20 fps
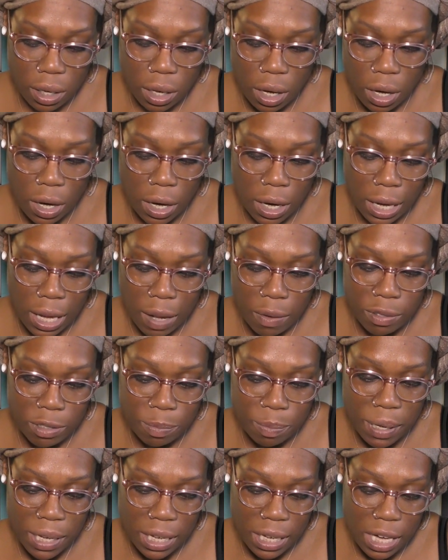All right, I was
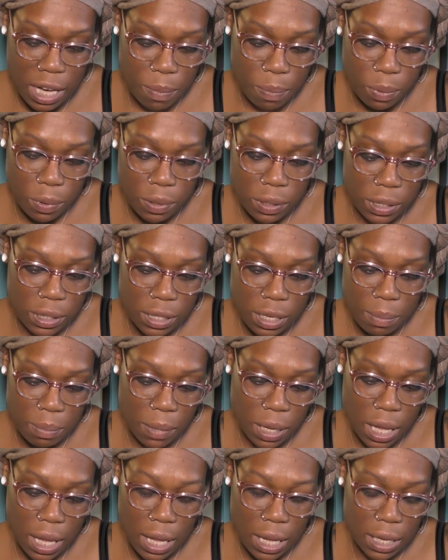picking up on some
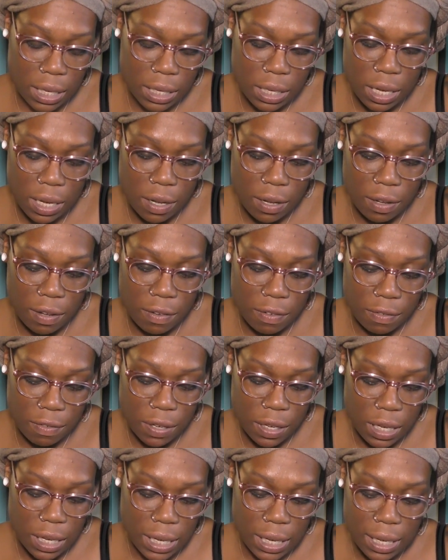kind
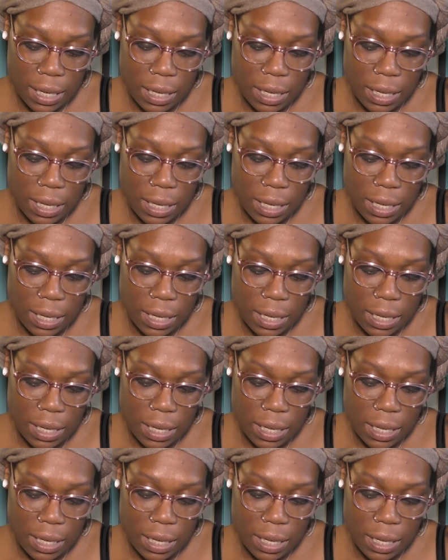of